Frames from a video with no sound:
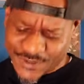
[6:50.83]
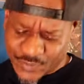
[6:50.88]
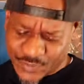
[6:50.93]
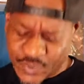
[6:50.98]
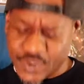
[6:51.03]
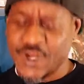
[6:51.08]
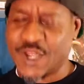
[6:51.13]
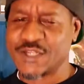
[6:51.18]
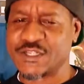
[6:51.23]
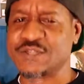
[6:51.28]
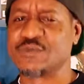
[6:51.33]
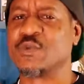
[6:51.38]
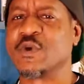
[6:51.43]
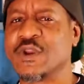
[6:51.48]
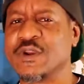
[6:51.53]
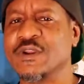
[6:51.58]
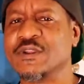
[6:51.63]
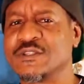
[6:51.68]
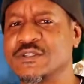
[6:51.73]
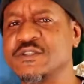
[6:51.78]
But I just
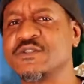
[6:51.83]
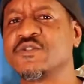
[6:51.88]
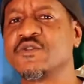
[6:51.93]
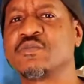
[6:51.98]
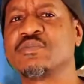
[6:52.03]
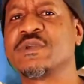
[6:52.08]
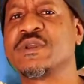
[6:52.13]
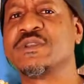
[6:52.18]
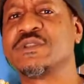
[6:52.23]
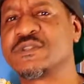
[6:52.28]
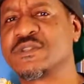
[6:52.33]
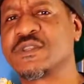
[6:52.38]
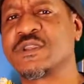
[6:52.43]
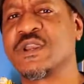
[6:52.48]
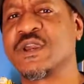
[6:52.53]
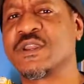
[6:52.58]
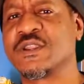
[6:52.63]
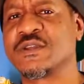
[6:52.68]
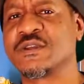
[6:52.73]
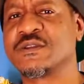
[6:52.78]
wanted a central place to
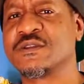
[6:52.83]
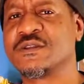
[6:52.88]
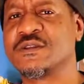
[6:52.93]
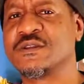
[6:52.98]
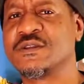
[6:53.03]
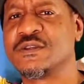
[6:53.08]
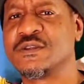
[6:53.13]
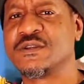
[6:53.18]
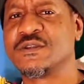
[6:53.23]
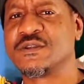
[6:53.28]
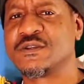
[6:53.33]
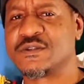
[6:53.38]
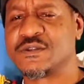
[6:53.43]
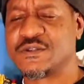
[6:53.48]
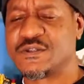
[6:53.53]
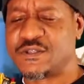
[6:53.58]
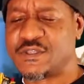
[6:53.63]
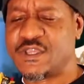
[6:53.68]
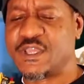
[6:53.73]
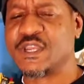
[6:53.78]
kind of
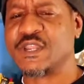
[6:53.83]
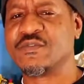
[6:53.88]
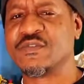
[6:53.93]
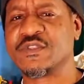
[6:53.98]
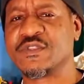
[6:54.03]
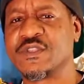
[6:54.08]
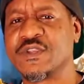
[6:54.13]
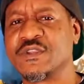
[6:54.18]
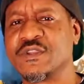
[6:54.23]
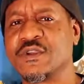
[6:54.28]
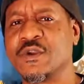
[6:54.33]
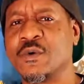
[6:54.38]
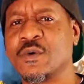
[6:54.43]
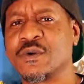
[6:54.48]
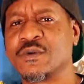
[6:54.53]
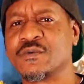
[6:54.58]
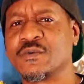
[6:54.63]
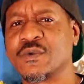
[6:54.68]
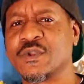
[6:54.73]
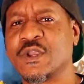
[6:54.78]
get everything
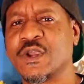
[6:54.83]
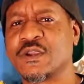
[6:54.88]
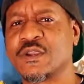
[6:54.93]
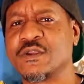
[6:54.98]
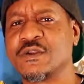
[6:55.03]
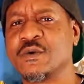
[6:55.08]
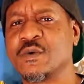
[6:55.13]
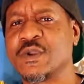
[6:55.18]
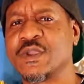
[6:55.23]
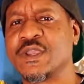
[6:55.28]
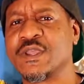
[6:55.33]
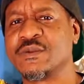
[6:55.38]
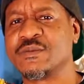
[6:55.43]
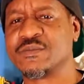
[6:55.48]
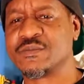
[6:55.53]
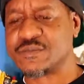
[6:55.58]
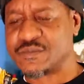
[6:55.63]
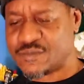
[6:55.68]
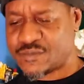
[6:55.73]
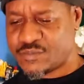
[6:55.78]
going where y'all can go ahead
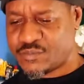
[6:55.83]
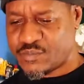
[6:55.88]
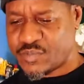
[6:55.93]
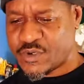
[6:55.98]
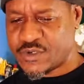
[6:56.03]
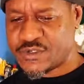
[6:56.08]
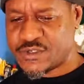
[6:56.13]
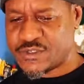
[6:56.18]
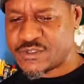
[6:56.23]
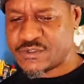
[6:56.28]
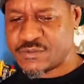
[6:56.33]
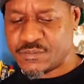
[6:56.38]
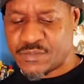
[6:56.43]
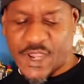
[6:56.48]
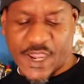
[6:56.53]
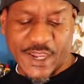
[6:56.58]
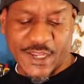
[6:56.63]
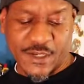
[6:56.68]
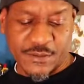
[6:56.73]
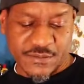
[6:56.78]
and purchase some
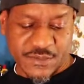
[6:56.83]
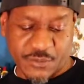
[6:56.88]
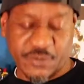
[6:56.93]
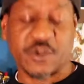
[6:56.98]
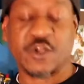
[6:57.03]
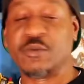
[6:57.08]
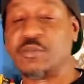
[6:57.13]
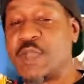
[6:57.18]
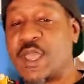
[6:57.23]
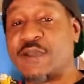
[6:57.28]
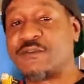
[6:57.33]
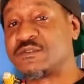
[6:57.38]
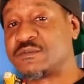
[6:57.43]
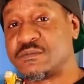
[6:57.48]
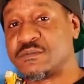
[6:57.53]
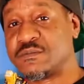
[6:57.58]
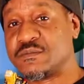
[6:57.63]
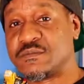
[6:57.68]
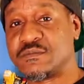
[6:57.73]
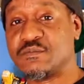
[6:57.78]
items. I'm gonna have
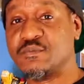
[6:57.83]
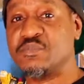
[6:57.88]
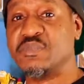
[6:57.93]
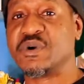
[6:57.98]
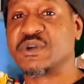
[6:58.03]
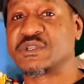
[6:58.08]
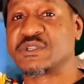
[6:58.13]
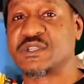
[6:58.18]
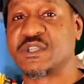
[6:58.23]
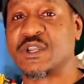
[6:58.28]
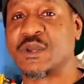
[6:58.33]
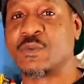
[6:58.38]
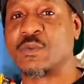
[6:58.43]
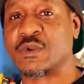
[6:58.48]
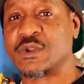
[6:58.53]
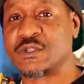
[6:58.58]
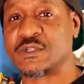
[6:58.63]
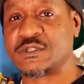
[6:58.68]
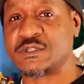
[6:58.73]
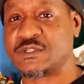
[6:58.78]
some books that I
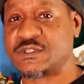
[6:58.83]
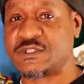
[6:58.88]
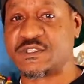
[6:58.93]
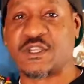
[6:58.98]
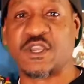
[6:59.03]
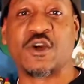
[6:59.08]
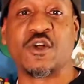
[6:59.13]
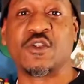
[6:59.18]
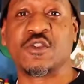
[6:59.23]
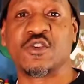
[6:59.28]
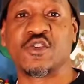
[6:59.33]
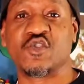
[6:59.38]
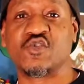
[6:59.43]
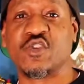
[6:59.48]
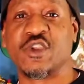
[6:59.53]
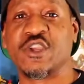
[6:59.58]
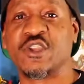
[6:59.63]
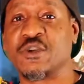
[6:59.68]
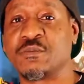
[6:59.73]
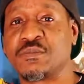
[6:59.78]
want us to sell and
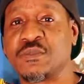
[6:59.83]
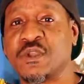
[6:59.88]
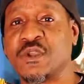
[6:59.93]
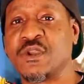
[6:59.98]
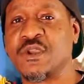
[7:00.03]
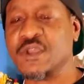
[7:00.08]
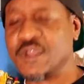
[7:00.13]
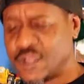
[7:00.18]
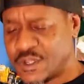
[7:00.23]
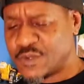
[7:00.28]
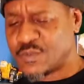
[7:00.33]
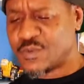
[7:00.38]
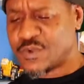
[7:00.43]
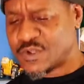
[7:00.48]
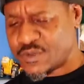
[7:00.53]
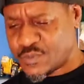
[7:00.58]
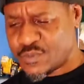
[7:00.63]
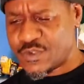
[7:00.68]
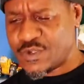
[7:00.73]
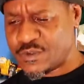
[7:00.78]
trade up there.
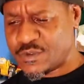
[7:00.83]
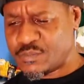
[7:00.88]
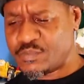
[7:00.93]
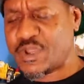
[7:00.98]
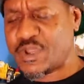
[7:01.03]
We're gonna